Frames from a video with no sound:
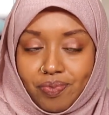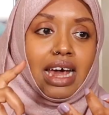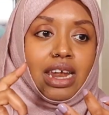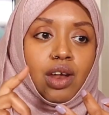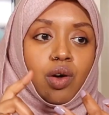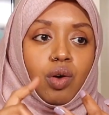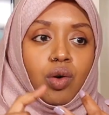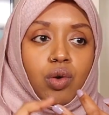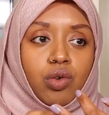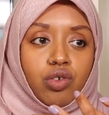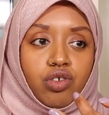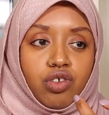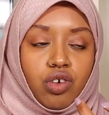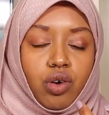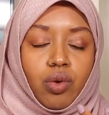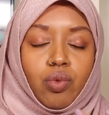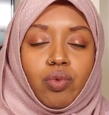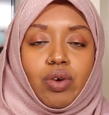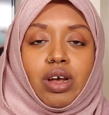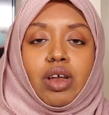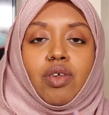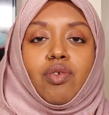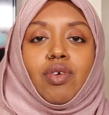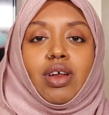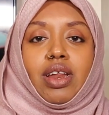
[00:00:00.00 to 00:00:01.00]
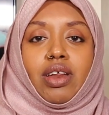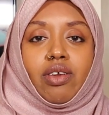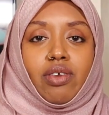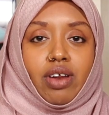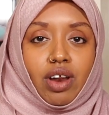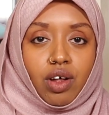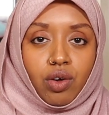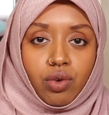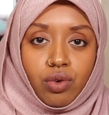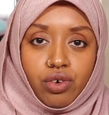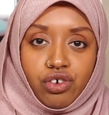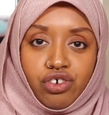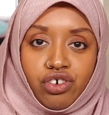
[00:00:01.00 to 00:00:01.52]
And also
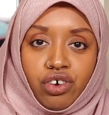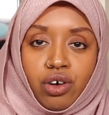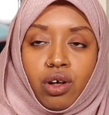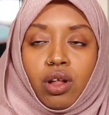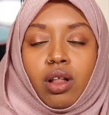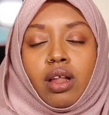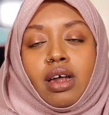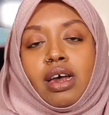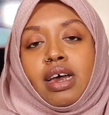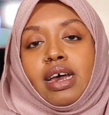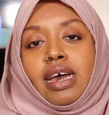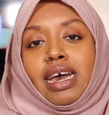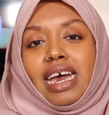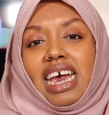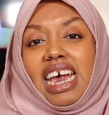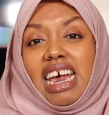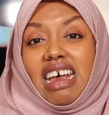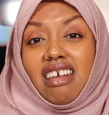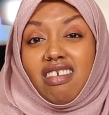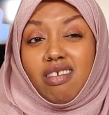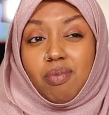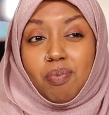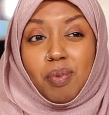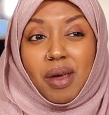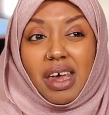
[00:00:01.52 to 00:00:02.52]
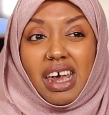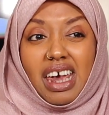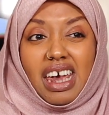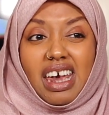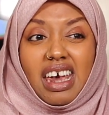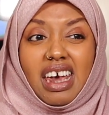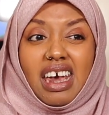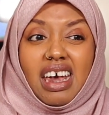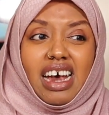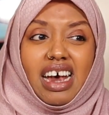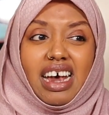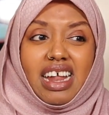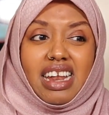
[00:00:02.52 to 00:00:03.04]
really crucial is
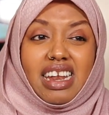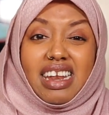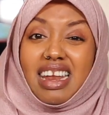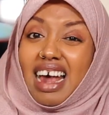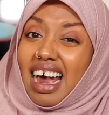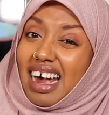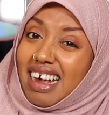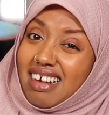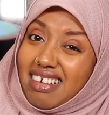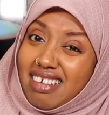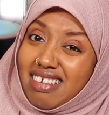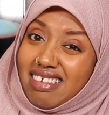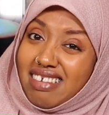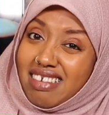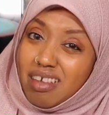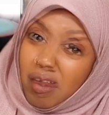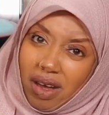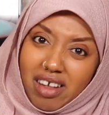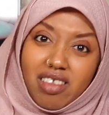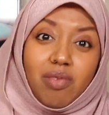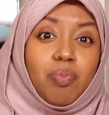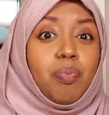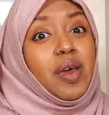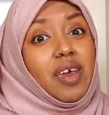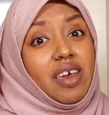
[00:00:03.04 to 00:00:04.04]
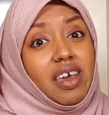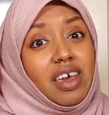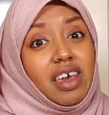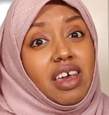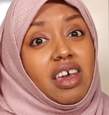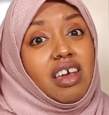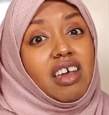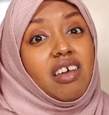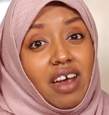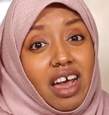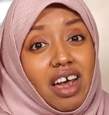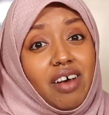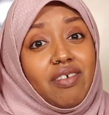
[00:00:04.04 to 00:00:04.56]
be nice, but
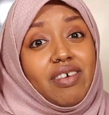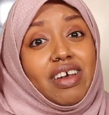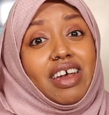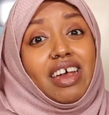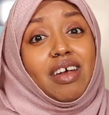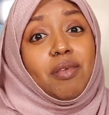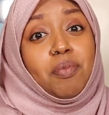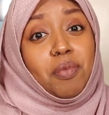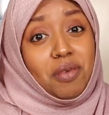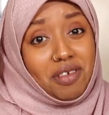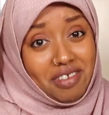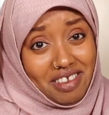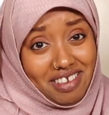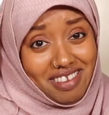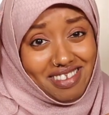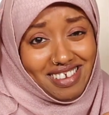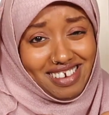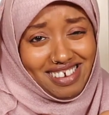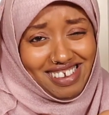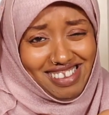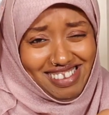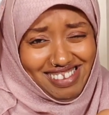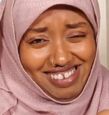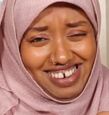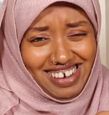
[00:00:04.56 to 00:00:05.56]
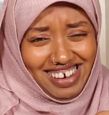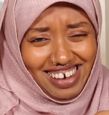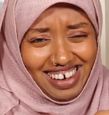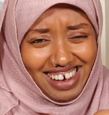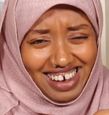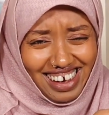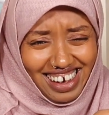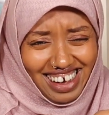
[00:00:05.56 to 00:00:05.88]
be very persistent.